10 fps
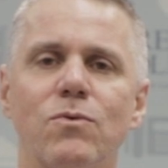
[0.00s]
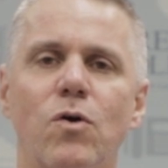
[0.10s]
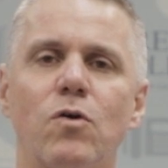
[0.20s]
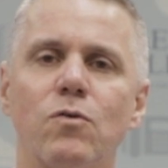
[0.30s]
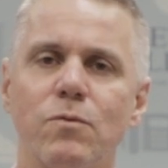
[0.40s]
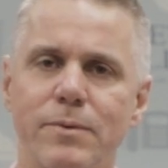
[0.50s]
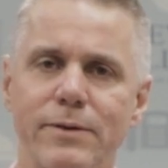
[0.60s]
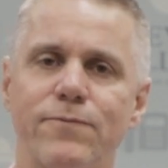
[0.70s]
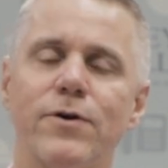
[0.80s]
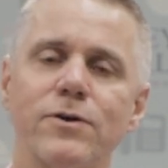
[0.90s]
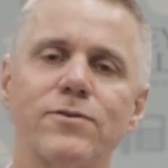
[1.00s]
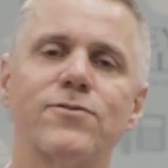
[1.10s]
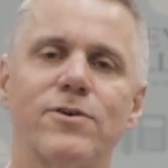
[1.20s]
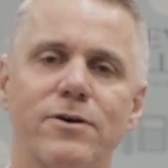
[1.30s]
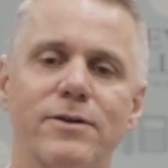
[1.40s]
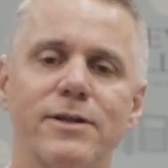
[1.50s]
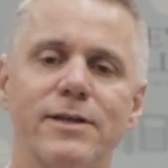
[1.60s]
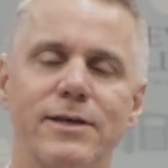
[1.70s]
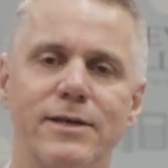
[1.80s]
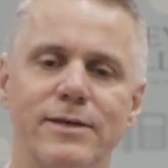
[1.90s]
What we'll be focused on
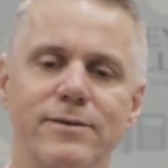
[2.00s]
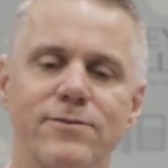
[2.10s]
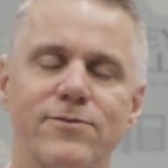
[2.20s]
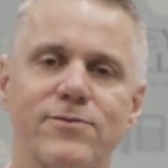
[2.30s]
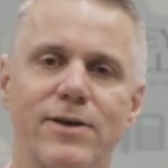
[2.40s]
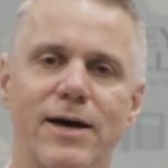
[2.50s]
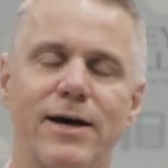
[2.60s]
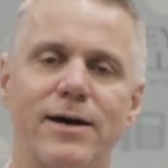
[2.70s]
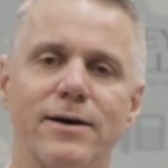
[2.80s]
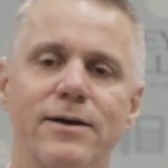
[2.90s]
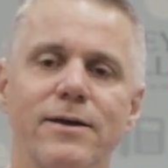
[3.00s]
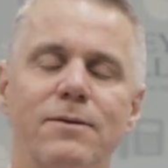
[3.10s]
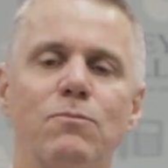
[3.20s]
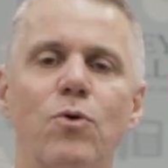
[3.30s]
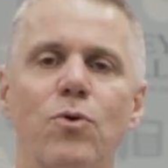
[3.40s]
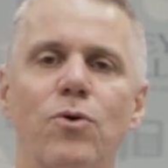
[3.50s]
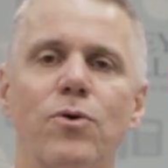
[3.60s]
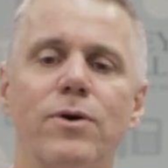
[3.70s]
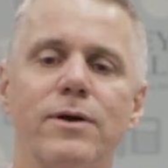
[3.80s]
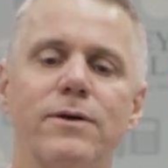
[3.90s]
is uh,
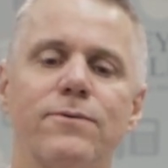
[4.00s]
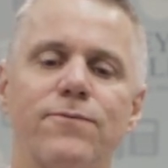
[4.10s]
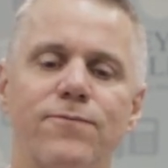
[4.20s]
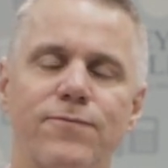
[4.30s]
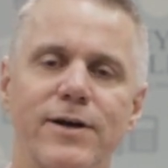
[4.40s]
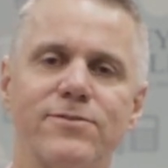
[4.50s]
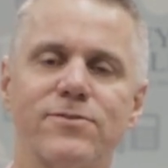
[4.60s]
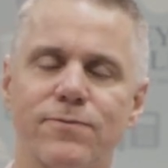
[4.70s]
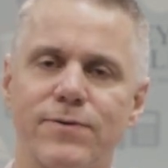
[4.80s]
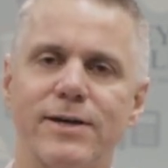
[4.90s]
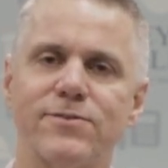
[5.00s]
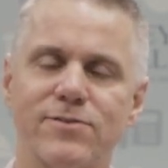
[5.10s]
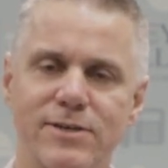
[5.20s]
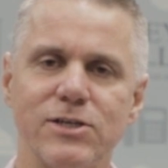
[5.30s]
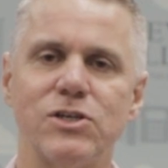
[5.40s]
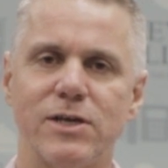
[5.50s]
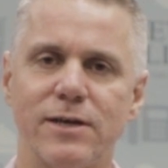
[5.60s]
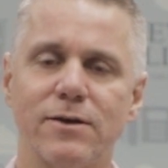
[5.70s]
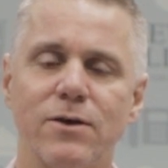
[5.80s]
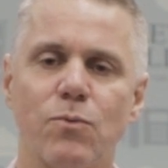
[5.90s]
more face-to-face -face
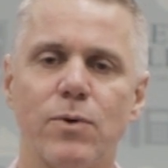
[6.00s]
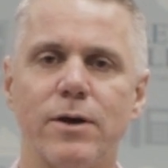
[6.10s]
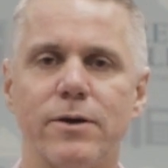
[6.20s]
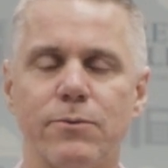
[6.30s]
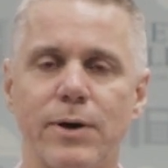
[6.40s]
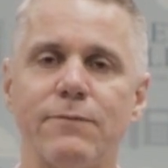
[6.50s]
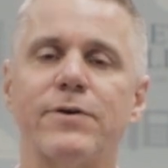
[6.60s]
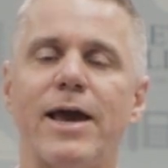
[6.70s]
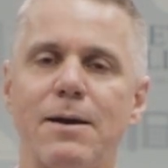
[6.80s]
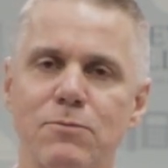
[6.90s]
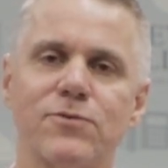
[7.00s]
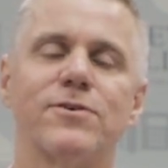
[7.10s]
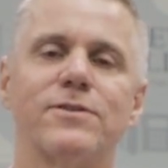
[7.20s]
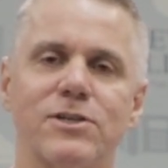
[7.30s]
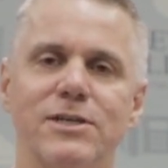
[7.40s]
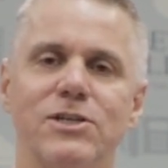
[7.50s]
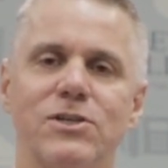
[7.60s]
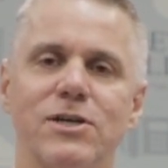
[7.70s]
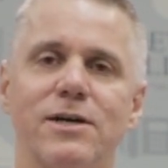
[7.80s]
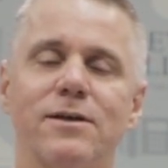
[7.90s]
teaching where we'll have cameras on the
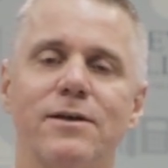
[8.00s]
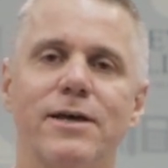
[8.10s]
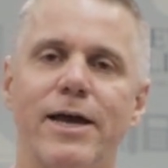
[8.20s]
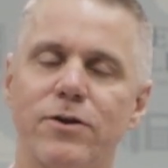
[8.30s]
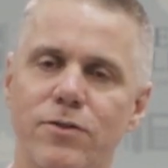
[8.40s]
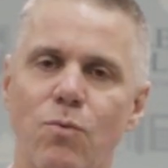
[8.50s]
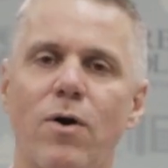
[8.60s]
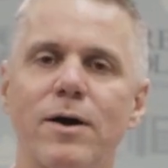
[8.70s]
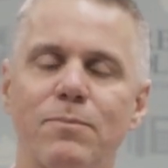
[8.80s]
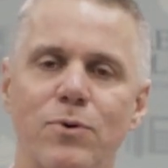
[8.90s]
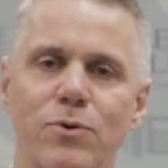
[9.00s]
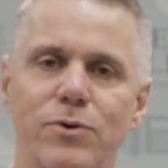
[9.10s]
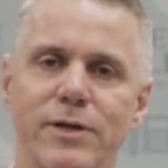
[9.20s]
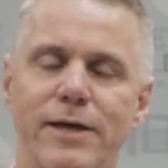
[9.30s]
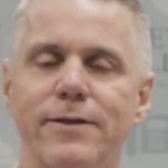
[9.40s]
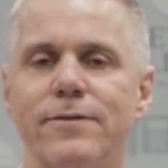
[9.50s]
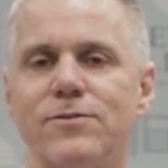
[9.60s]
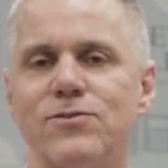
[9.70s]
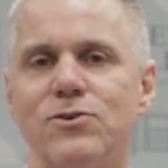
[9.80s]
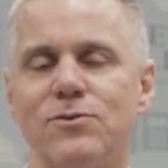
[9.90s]
teacher and on the whiteboard and then the
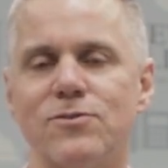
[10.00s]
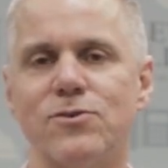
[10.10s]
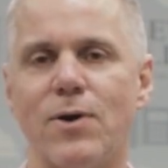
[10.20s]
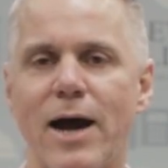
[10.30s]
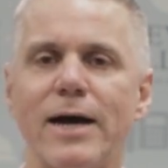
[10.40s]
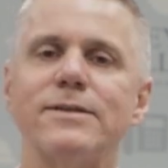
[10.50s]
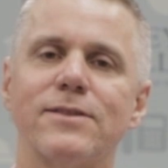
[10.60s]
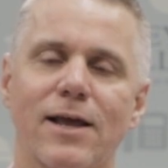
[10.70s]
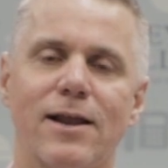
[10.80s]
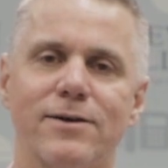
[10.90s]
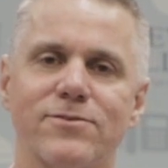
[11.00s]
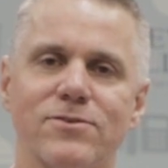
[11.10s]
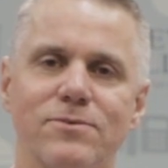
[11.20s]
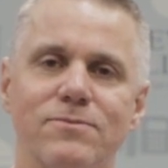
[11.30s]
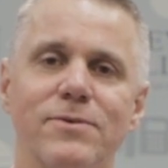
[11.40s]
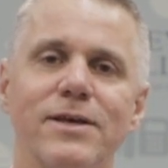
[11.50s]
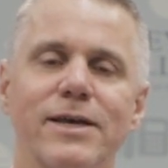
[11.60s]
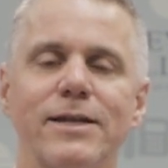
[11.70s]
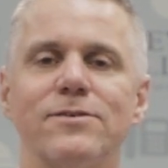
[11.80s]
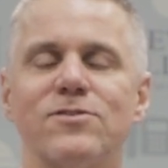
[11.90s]
students who aren't in the classroom
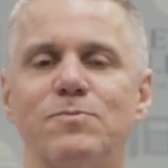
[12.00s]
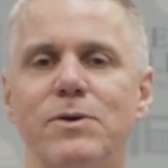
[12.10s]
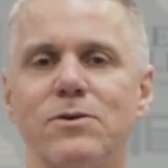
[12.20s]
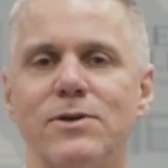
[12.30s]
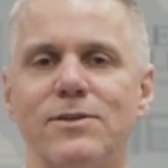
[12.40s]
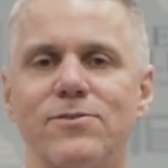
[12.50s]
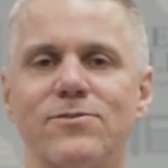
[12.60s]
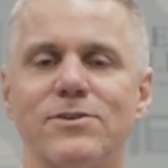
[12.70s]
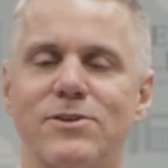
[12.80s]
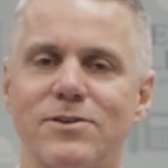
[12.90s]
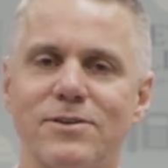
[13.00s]
can experience the,